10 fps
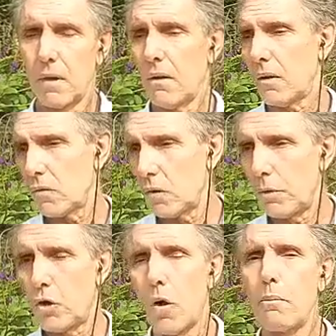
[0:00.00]
Well, it
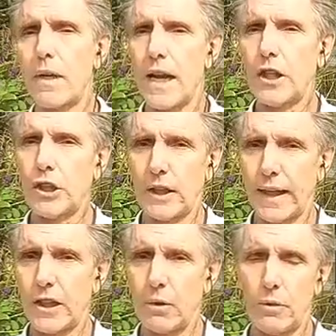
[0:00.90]
could be combination
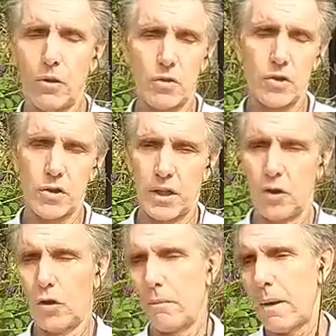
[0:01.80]
later, because
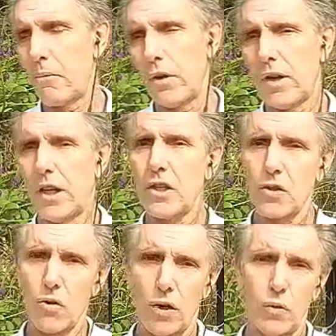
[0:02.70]
cellular membrane
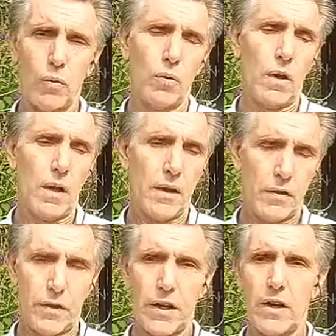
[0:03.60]
is going to
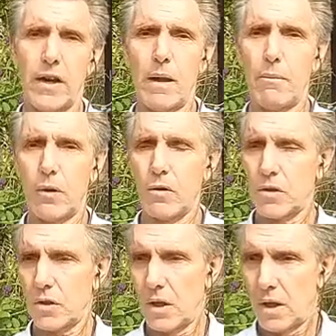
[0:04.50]
thicken up,
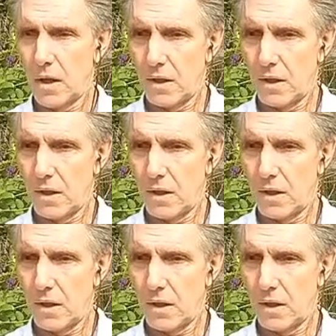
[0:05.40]
because